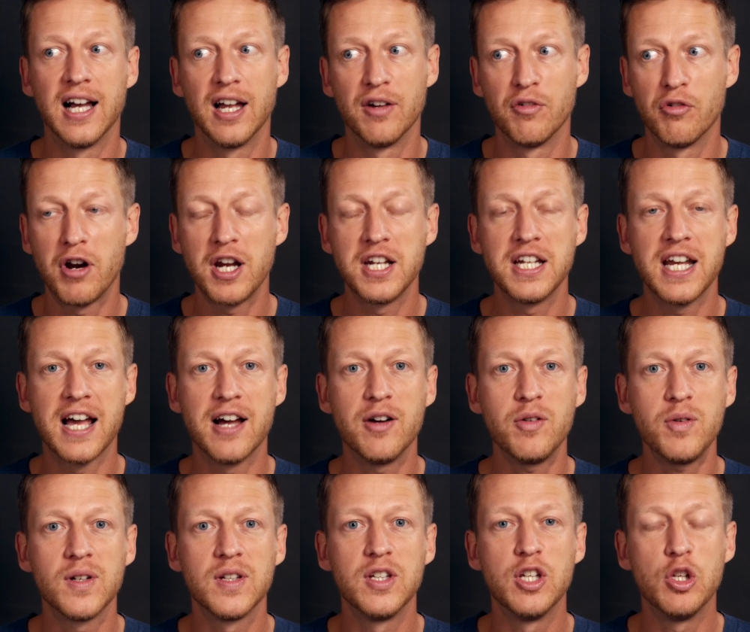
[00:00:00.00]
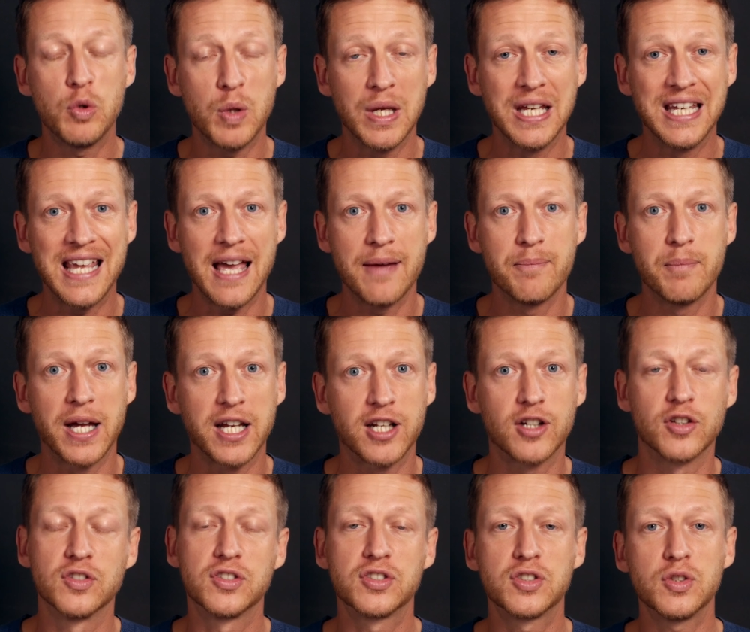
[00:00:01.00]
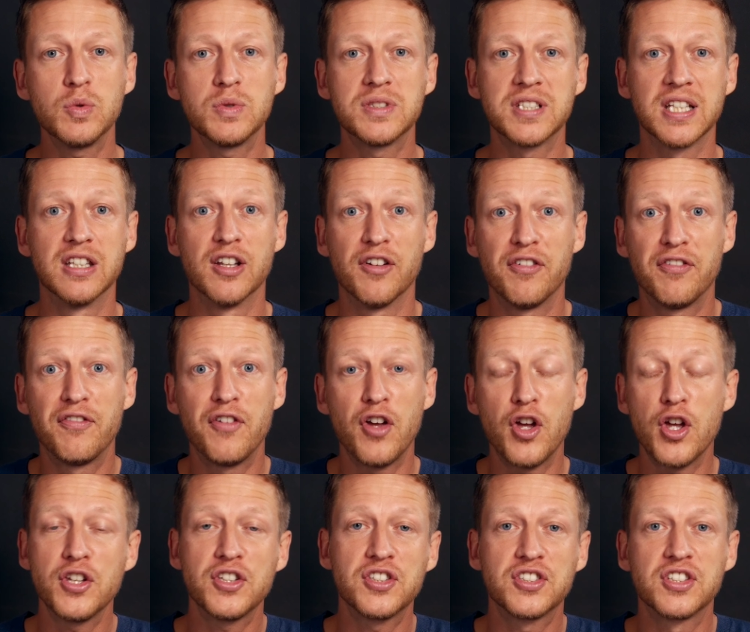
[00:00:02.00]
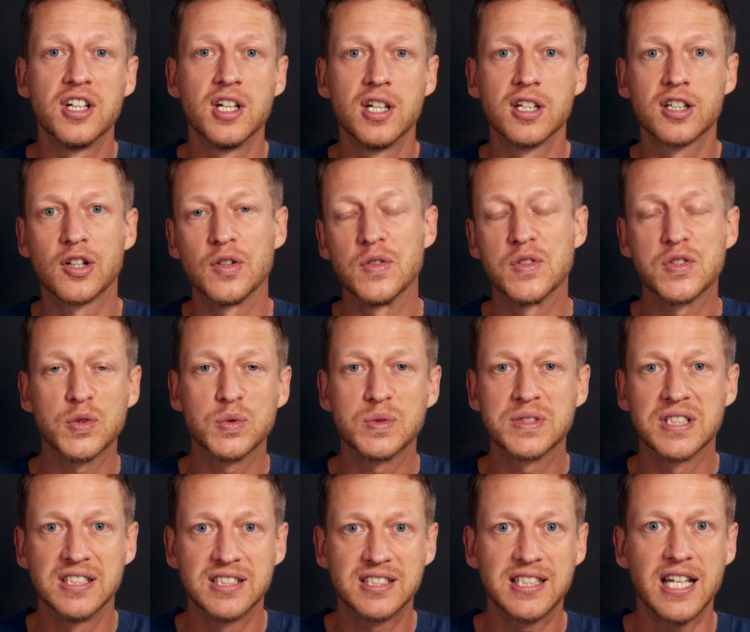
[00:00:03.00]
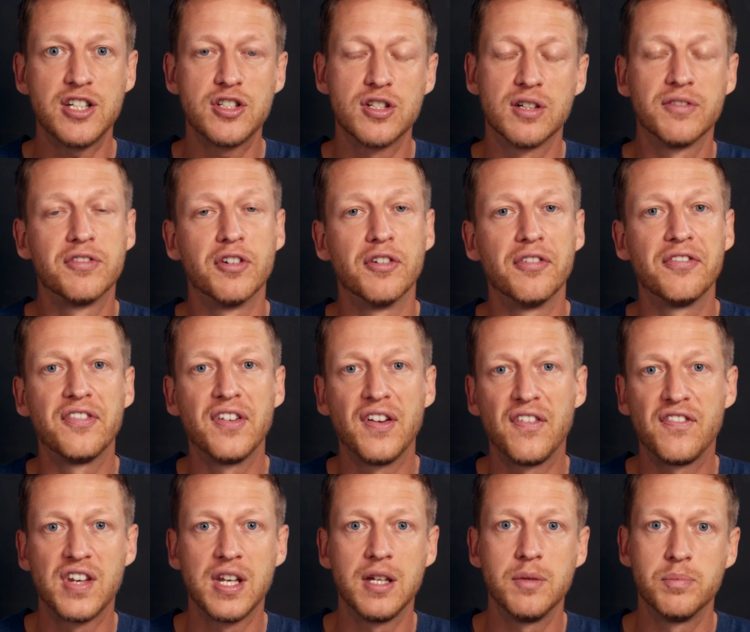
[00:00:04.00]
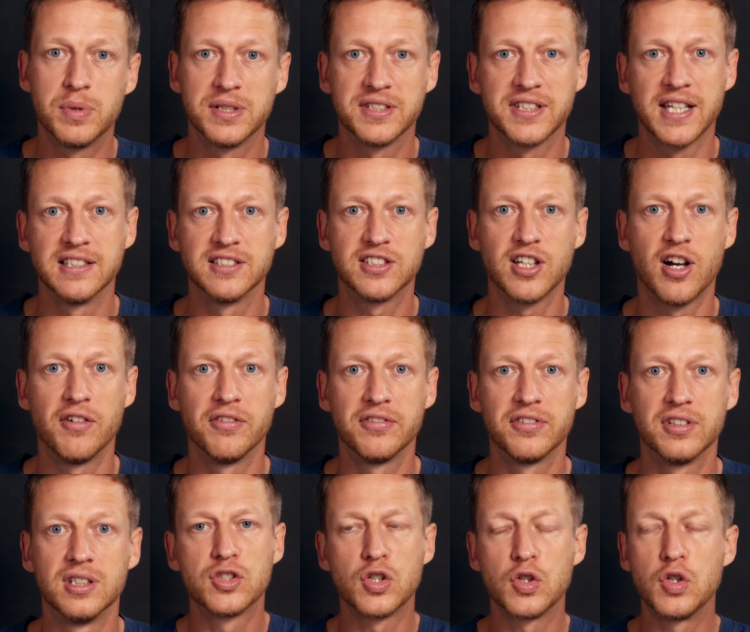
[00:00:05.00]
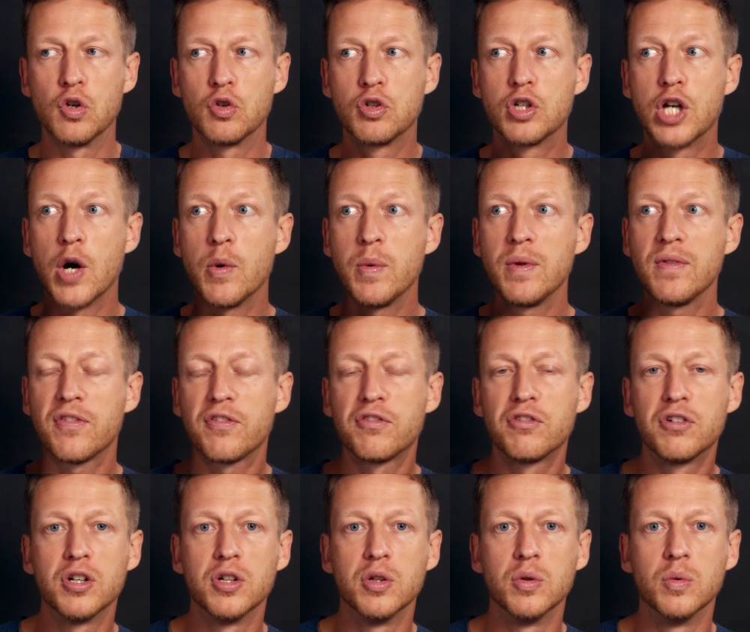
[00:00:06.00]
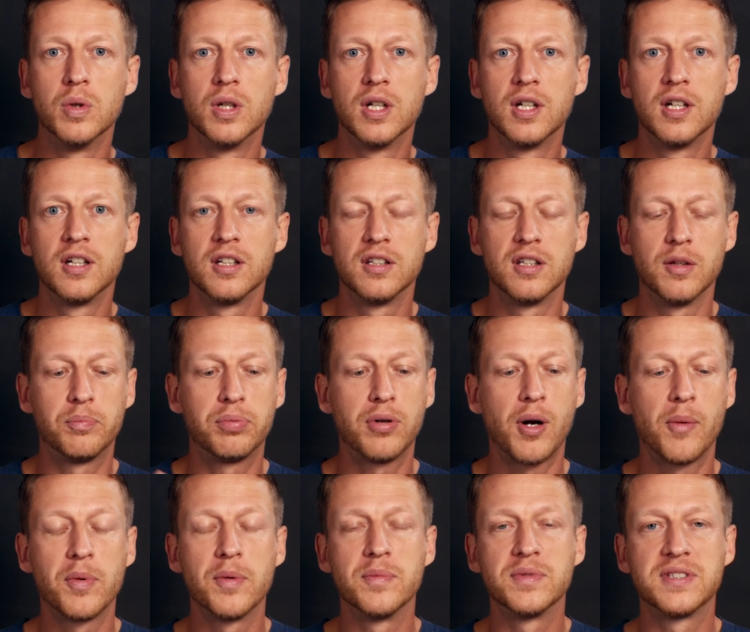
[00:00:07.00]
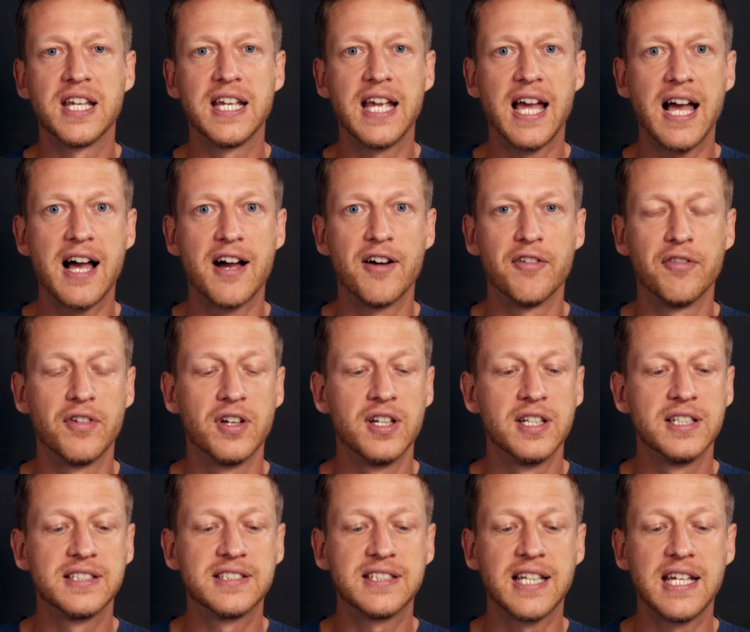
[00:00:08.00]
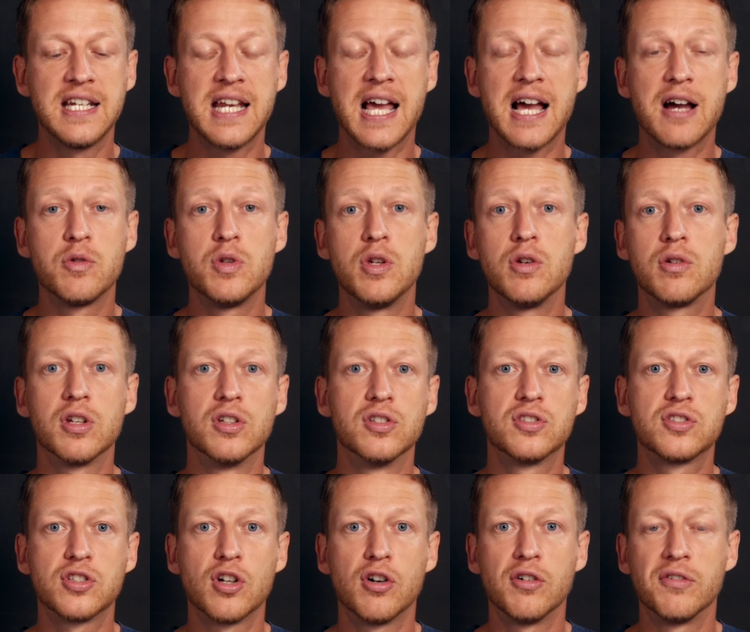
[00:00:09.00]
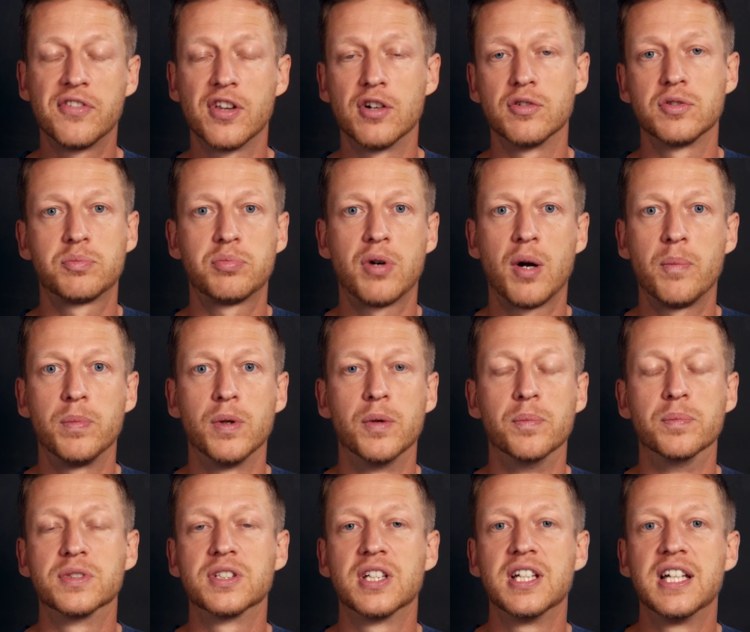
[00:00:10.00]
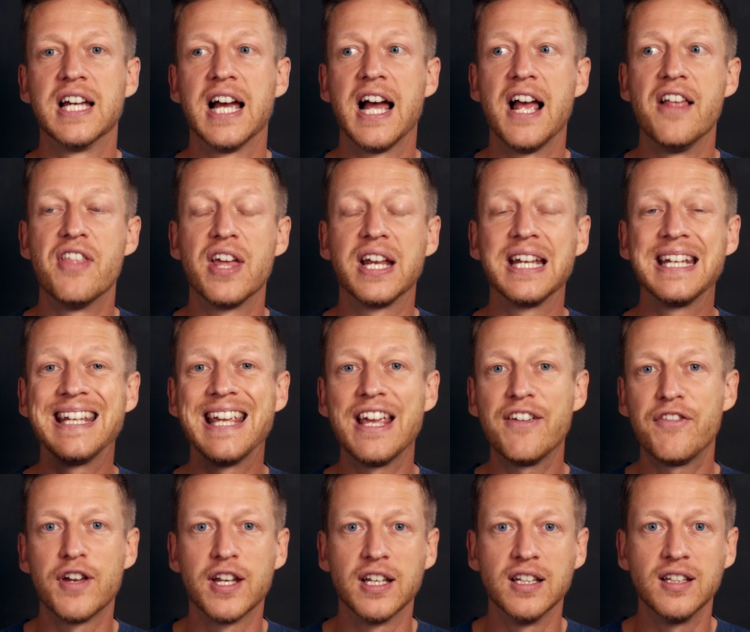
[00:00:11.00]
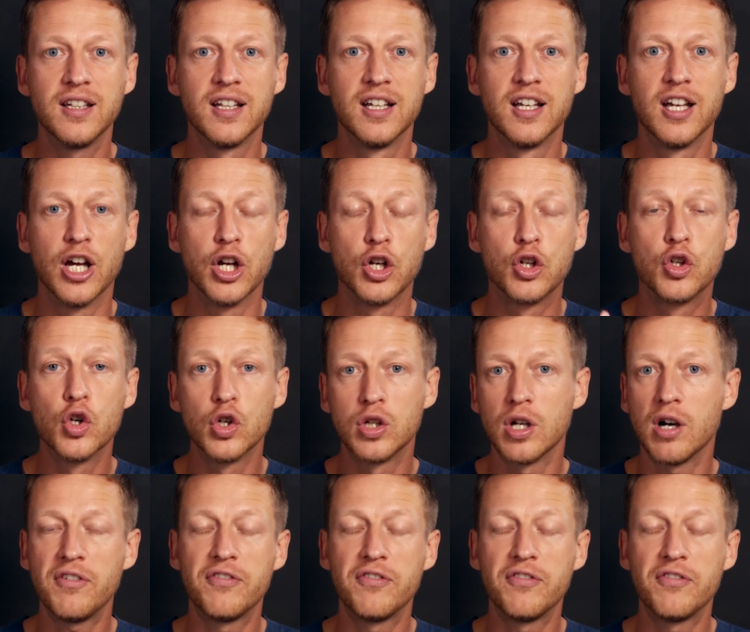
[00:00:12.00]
And right now, you can get my consulting, the first consulting session for 50% off. So you're going through the problems they have, saying how you can solve those problems, and then giving a good